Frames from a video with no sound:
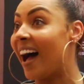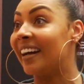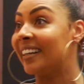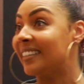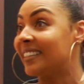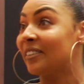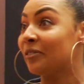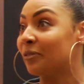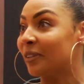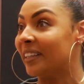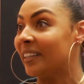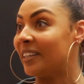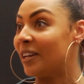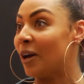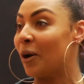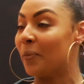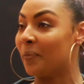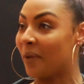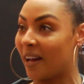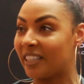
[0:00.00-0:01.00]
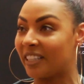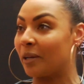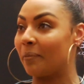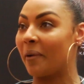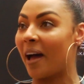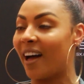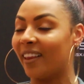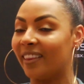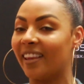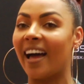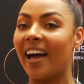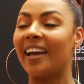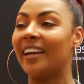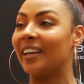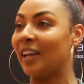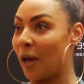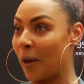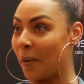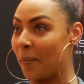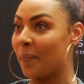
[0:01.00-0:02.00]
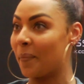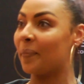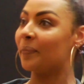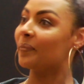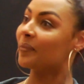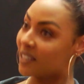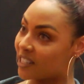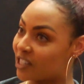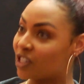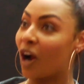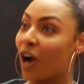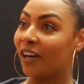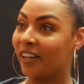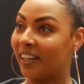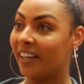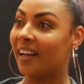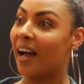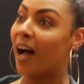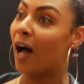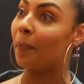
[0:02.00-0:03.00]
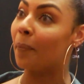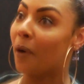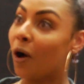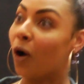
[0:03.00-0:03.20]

I didn't really know much about like starting up